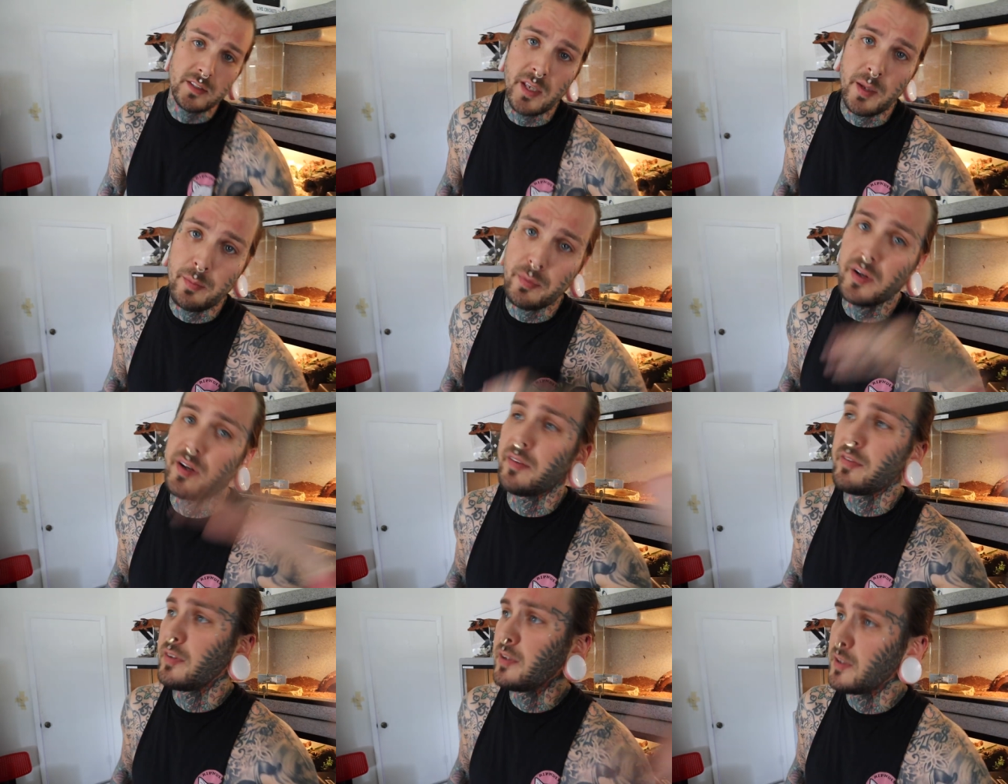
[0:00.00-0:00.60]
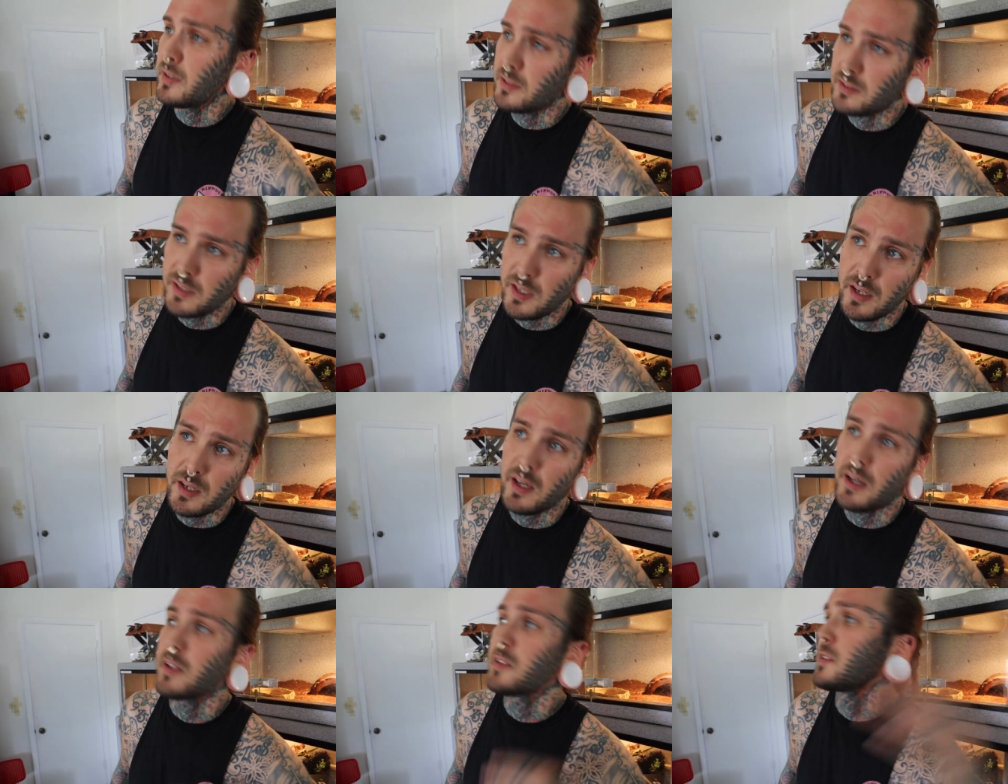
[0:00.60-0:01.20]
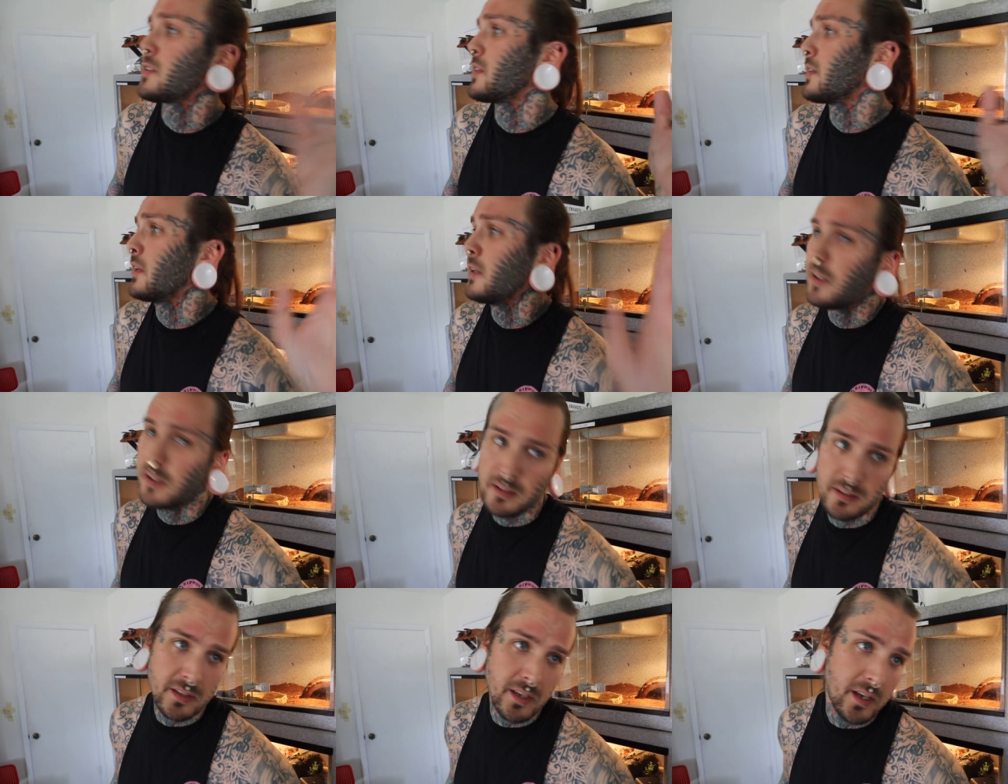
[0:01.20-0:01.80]
Stay brave. Stay gangster.
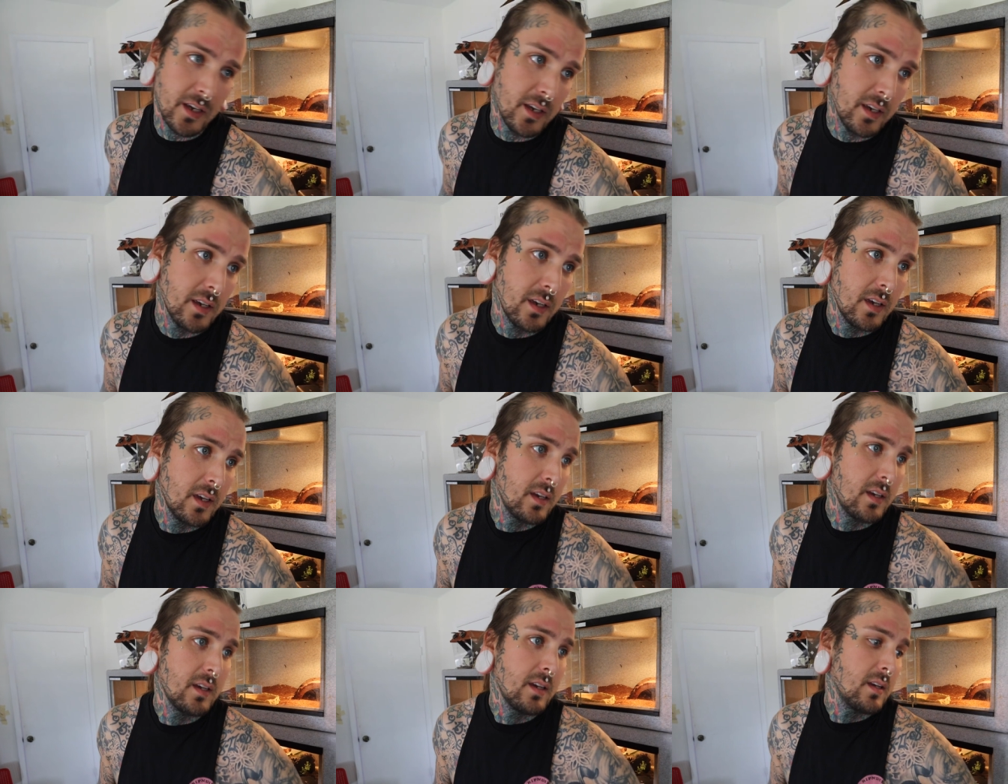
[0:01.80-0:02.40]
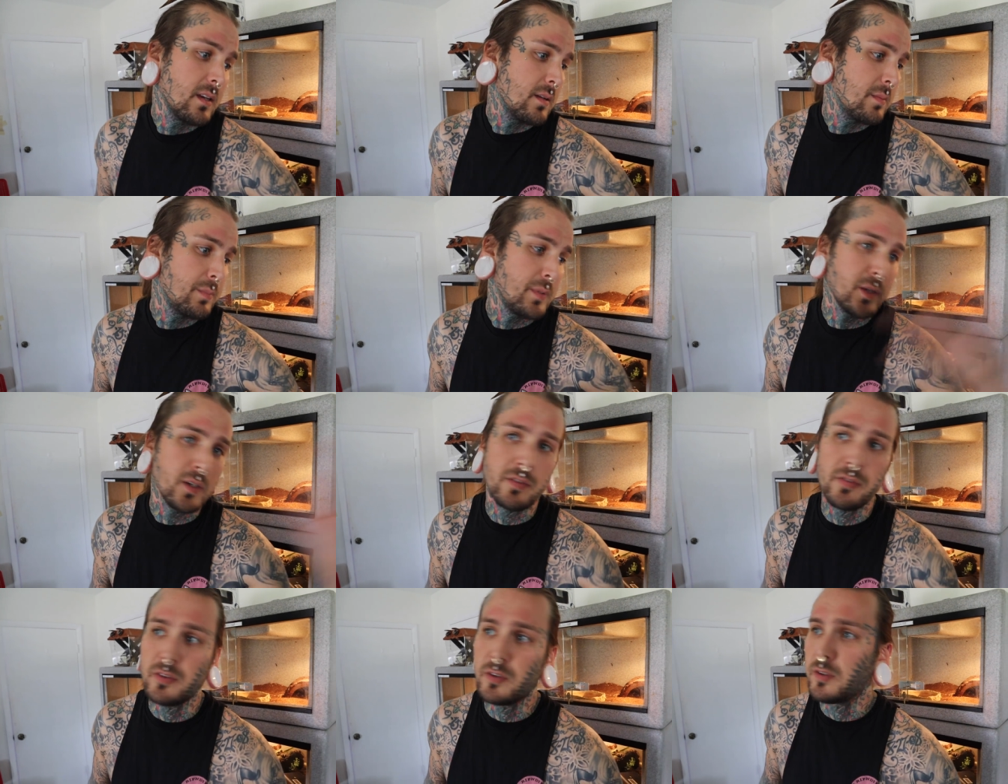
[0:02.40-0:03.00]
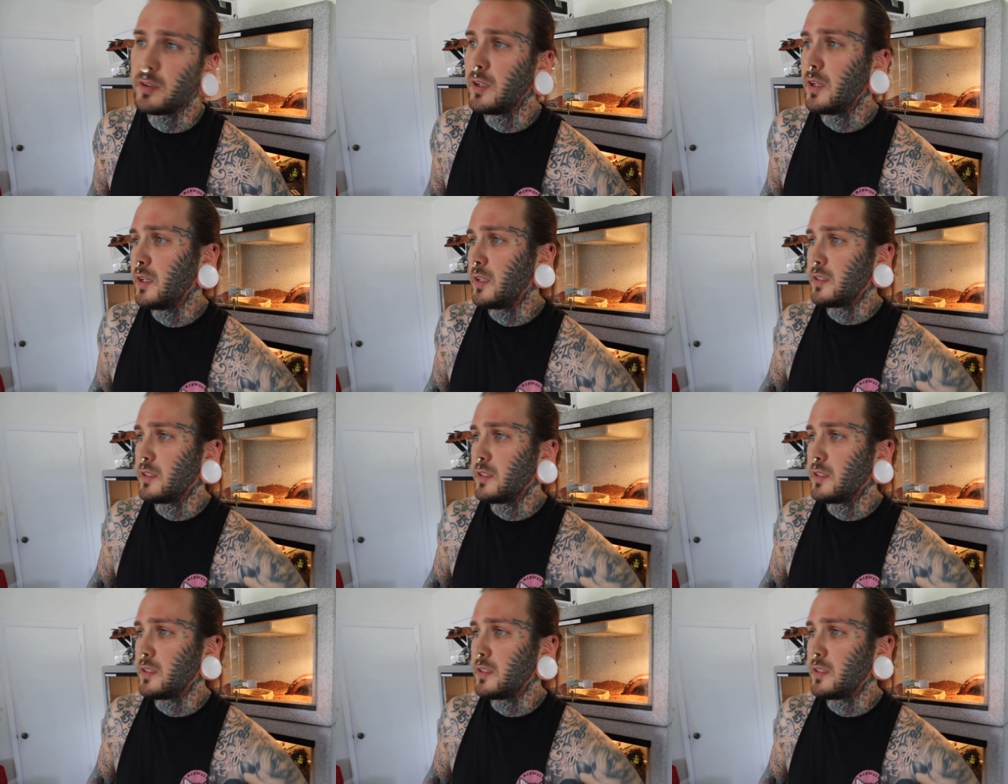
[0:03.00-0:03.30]
Stay beautiful.